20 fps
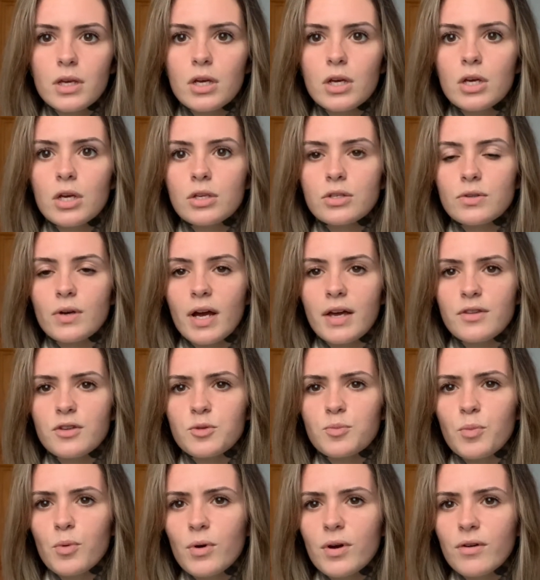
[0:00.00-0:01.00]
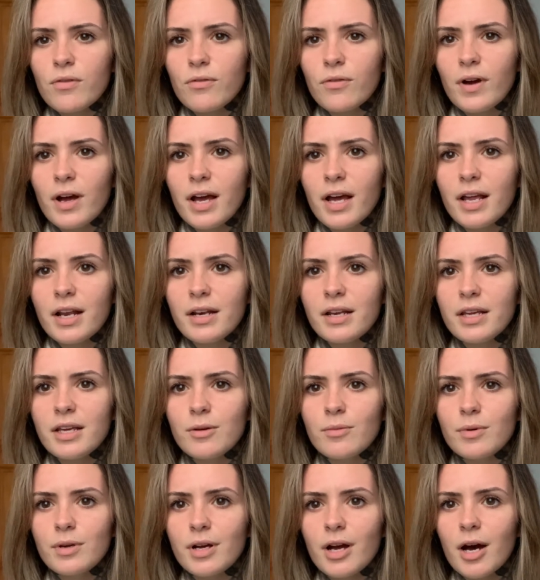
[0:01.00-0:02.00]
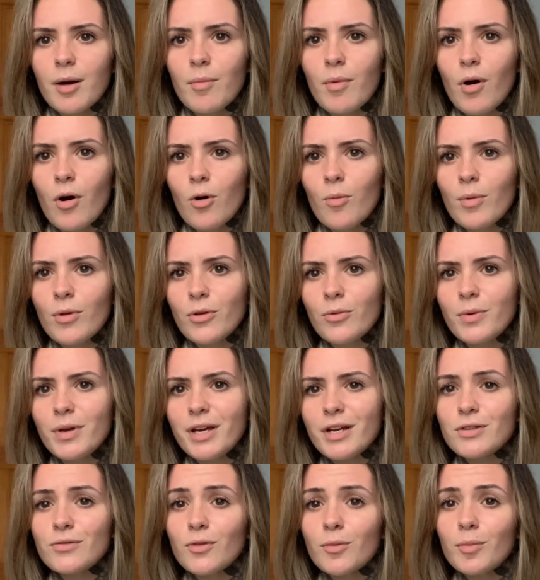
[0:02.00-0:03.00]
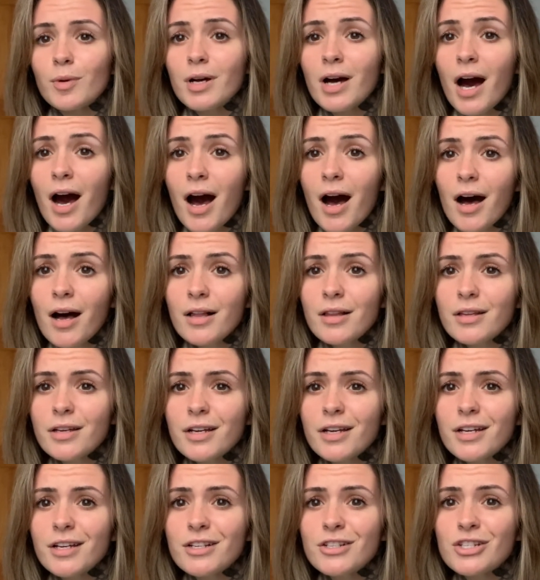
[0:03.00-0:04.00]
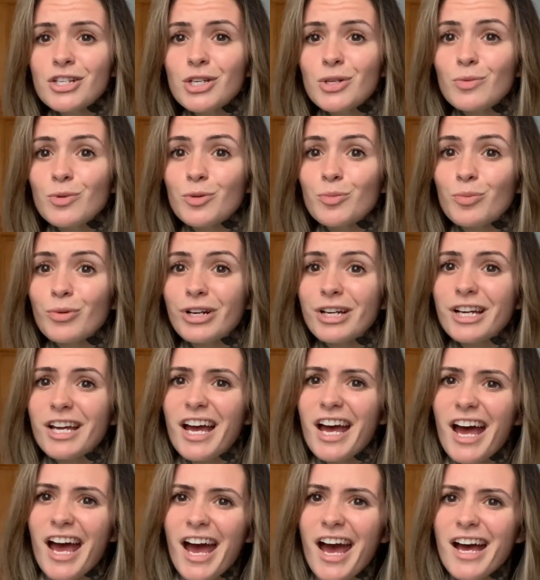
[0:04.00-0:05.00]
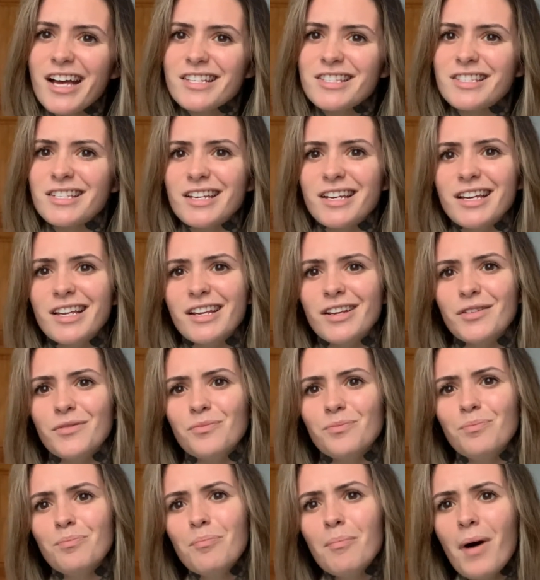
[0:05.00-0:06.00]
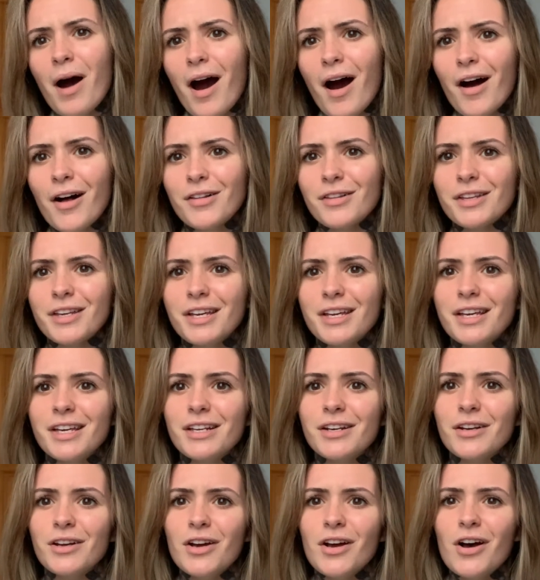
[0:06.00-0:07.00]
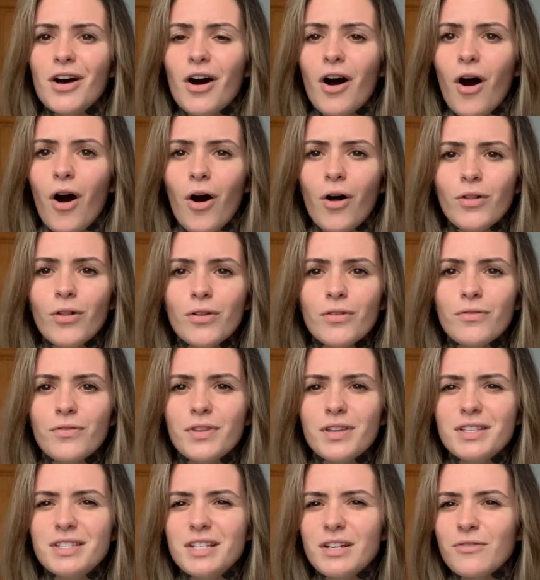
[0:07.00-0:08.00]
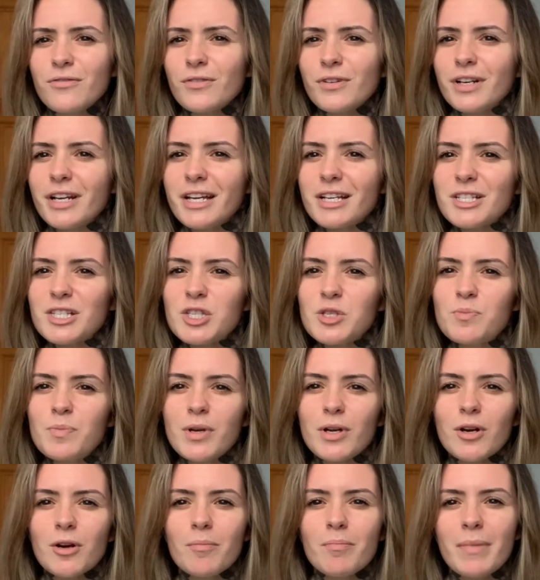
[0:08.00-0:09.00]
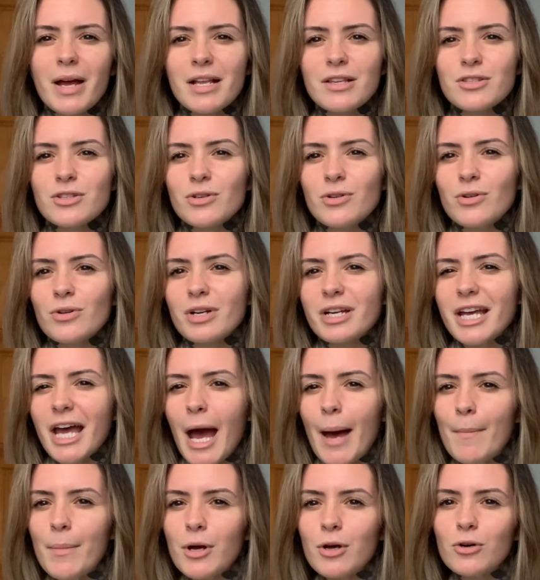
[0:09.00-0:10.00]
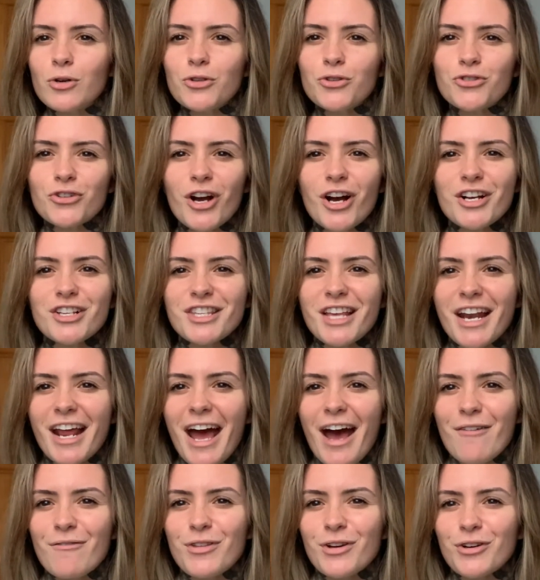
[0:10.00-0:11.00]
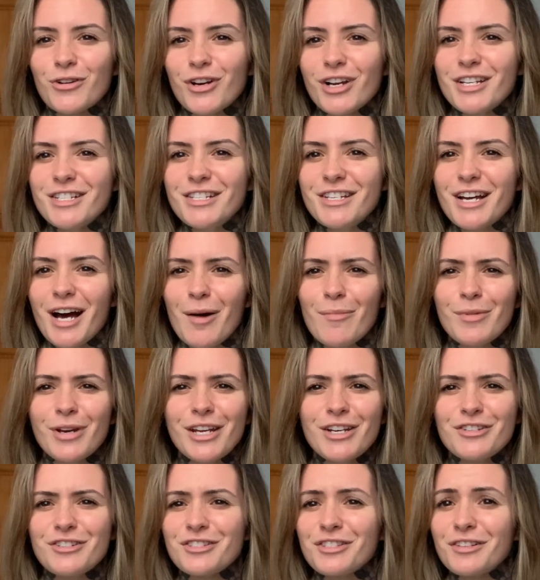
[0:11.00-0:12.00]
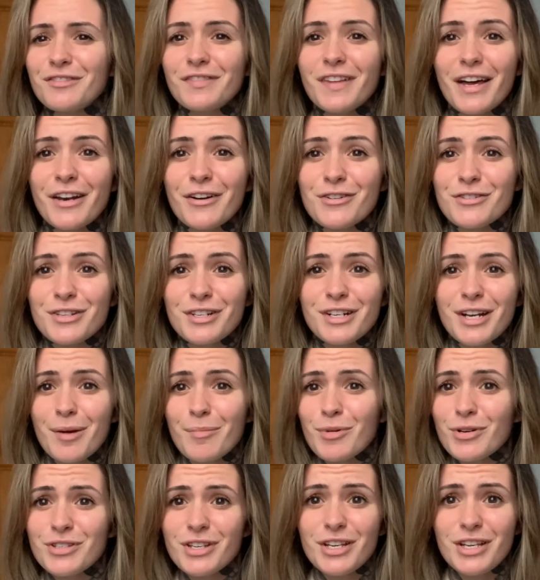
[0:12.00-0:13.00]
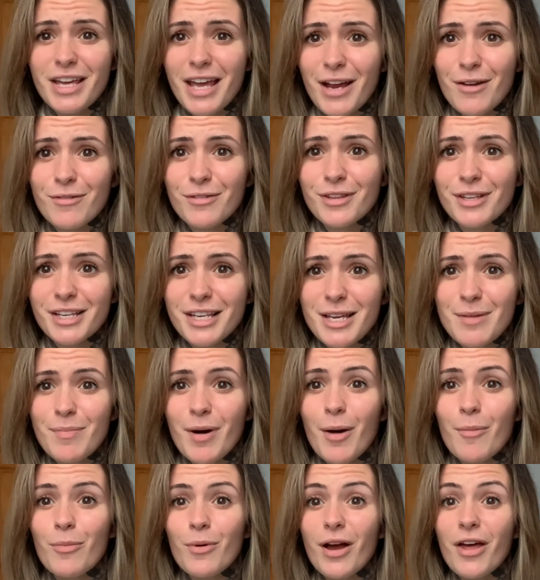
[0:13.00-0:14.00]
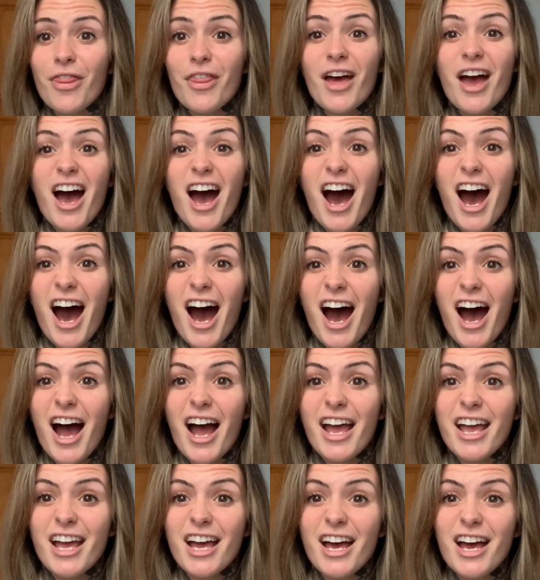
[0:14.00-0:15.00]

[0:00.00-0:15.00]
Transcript: So I had this boyfriend. He would come home on the weekends from college. He would bring acid and Molly and all of the different experimental chemical drugs that have the crazy combinations of letters and numbers that you can't really keep up with. I